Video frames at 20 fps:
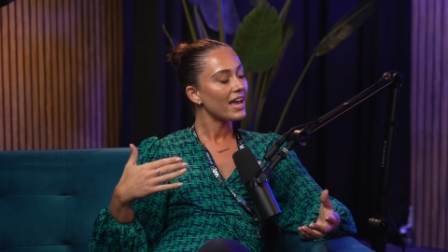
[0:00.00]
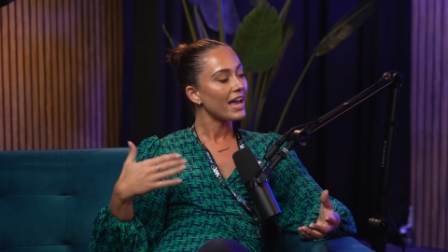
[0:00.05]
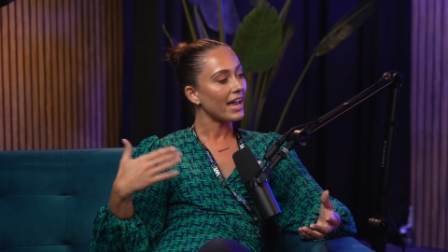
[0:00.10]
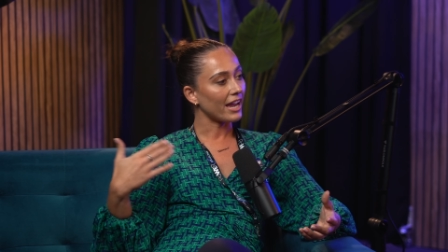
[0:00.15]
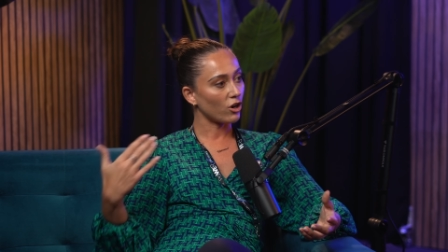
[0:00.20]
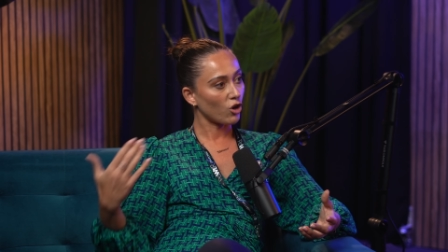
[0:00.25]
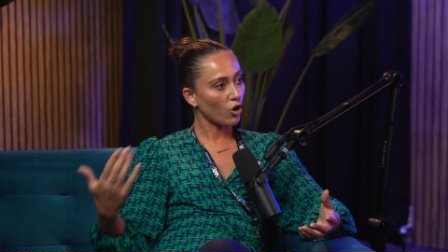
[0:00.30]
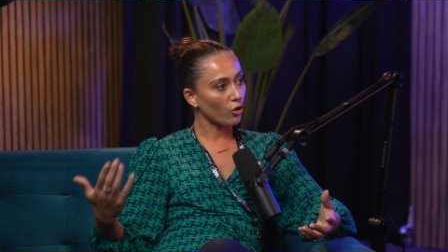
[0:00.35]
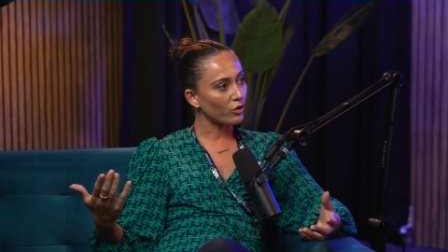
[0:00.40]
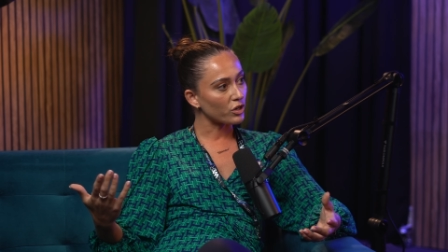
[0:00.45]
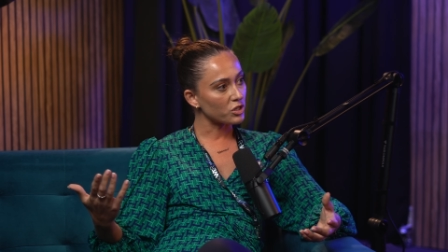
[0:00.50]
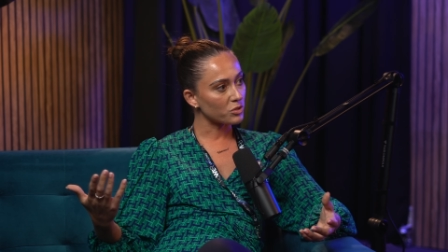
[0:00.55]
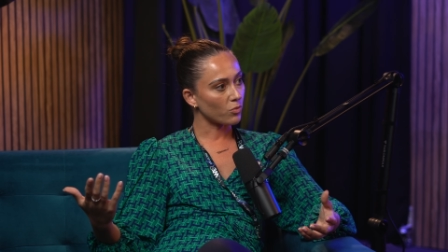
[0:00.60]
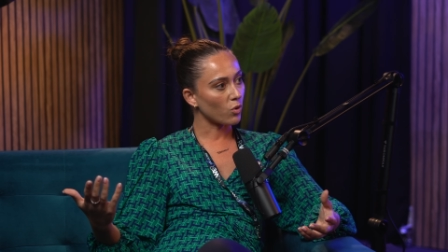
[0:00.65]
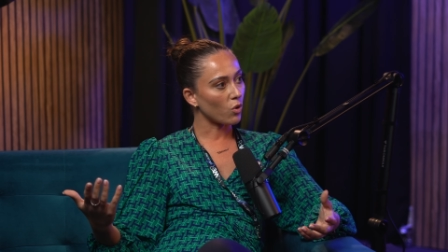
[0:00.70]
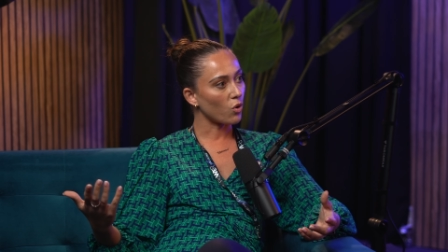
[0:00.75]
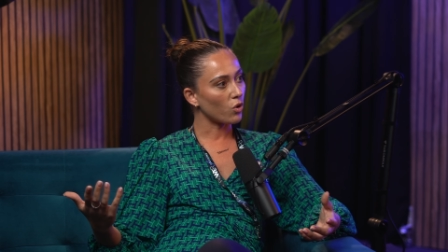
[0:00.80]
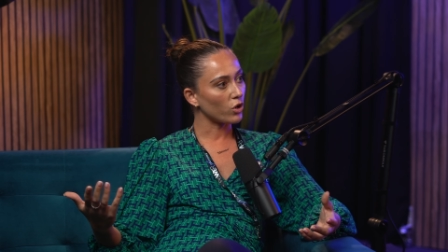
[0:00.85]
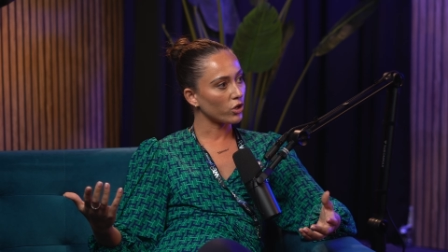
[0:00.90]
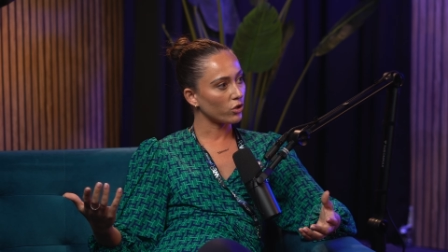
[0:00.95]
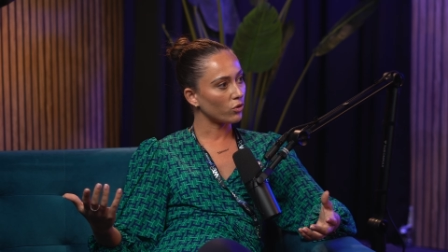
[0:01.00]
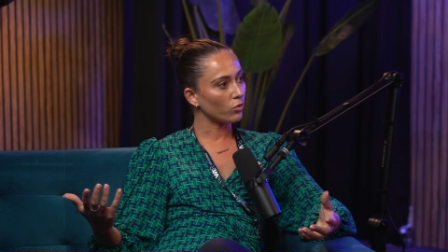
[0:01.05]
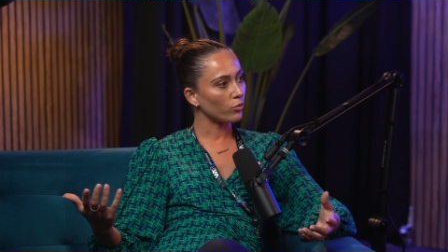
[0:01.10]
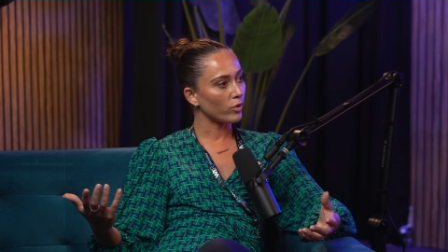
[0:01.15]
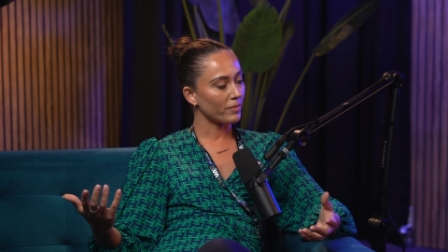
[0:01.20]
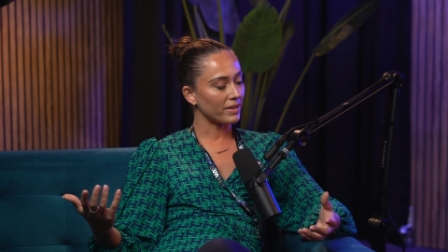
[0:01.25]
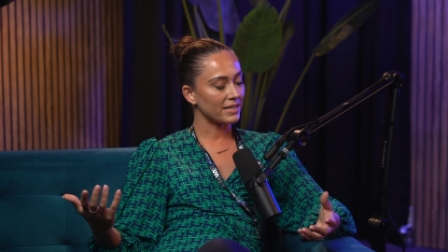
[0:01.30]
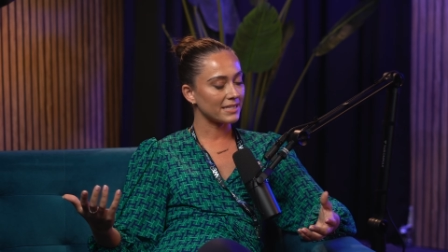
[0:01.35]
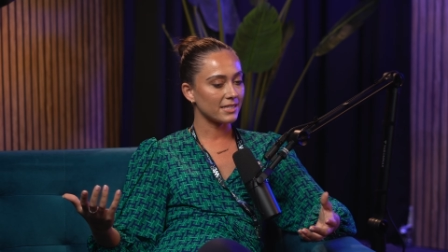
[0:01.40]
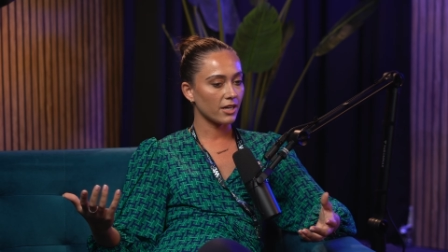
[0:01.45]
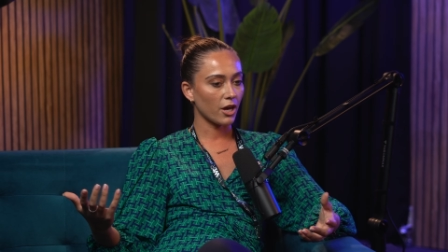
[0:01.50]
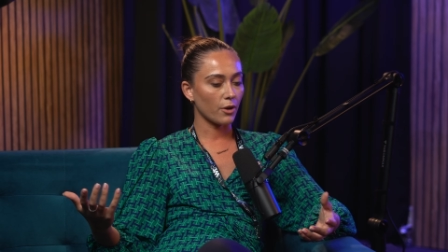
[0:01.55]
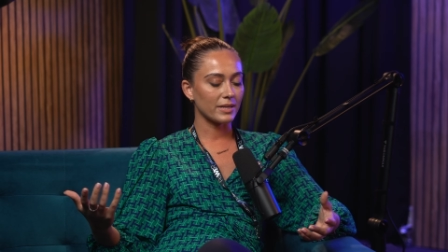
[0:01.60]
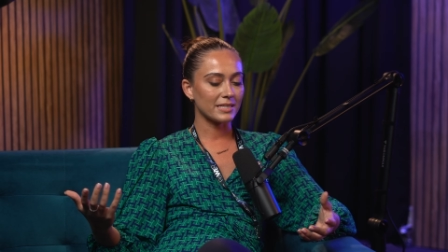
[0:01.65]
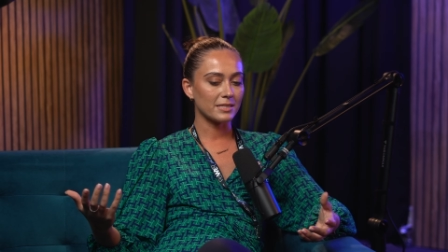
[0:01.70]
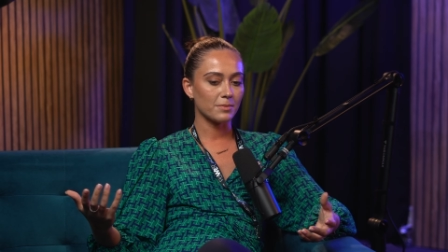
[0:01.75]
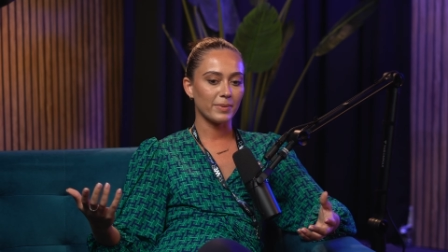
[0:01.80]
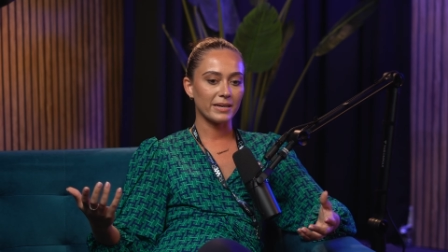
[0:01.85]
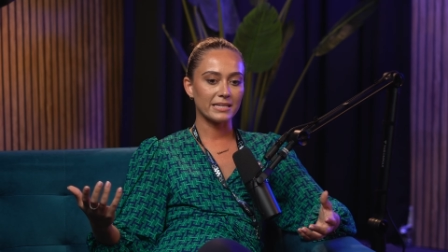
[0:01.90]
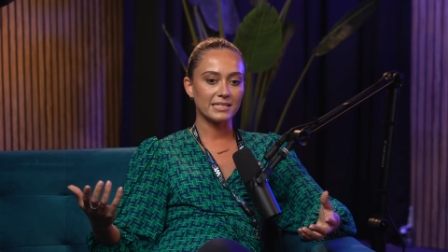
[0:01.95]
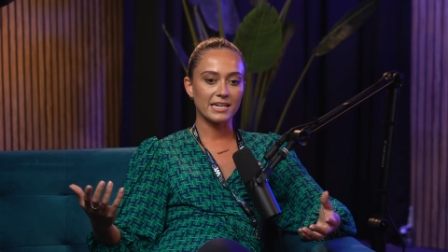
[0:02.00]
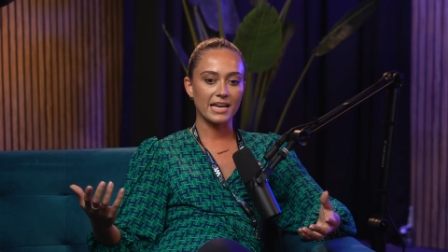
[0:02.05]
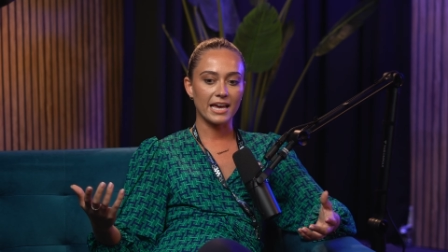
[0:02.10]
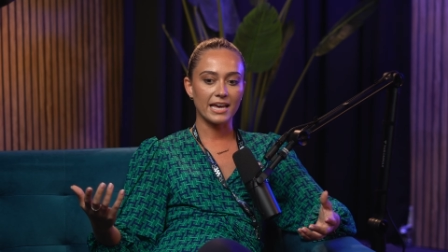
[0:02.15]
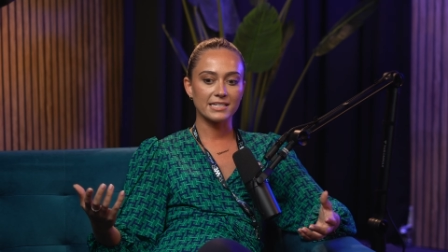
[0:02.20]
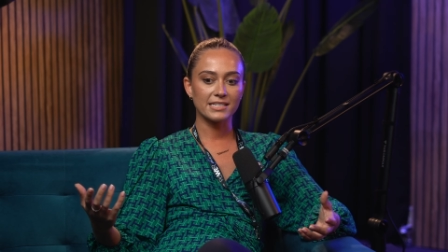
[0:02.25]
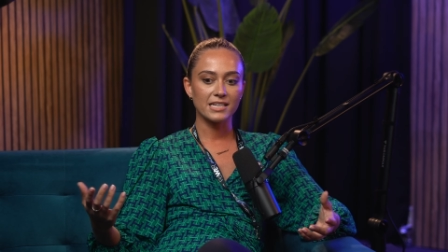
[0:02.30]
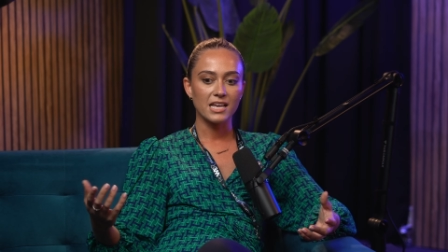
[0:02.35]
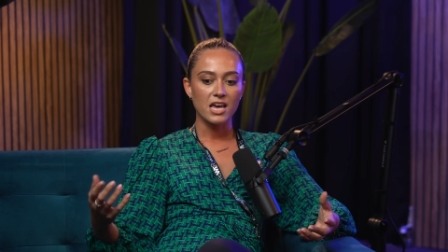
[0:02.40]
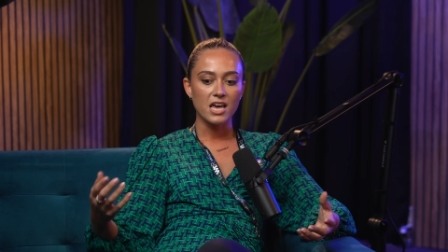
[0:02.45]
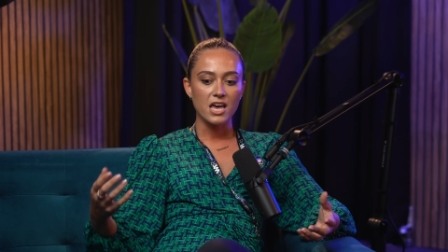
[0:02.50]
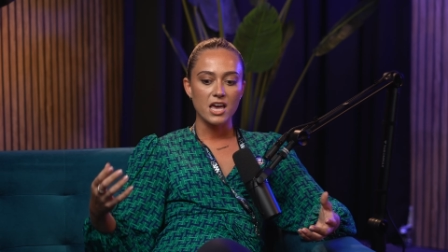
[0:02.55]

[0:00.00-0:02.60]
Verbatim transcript: encourage more young women to go into business.